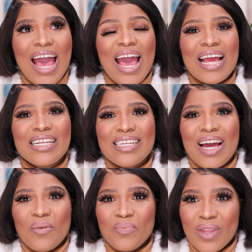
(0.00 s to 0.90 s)
And
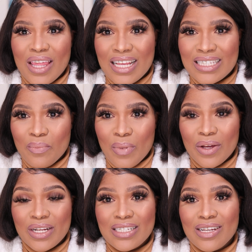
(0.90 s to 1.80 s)
yeah, that's
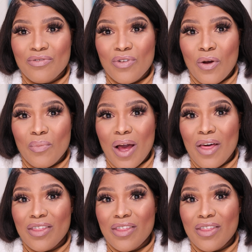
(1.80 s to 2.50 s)
about it from